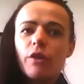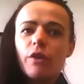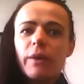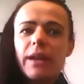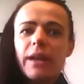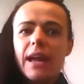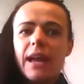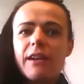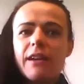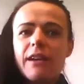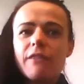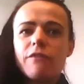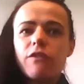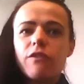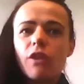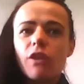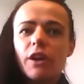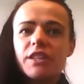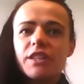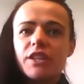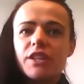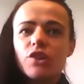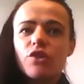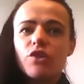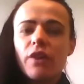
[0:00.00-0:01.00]
we fly
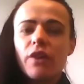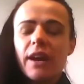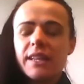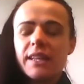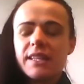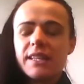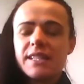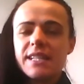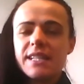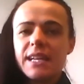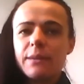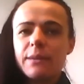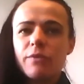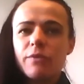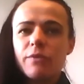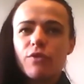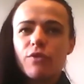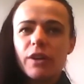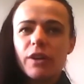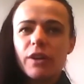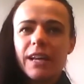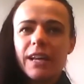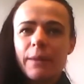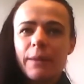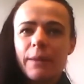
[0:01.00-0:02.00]
to Ukraine the day
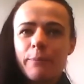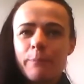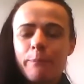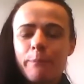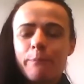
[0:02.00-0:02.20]
before the game.